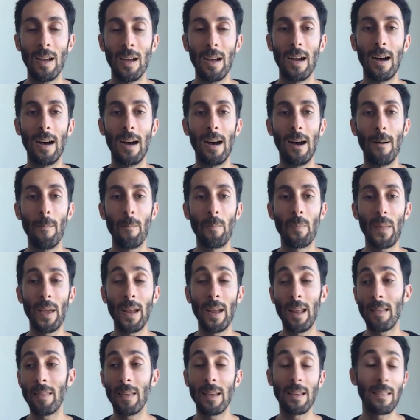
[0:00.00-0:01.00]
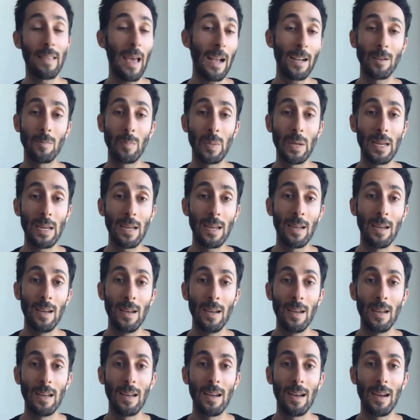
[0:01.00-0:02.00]
And I think that could be
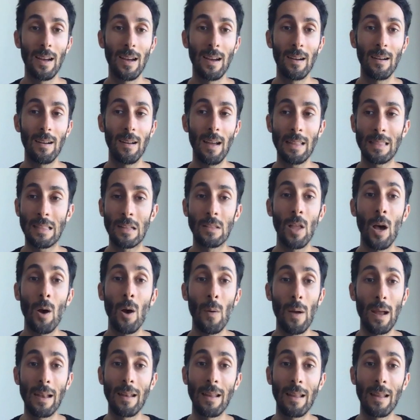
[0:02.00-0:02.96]
at the low end.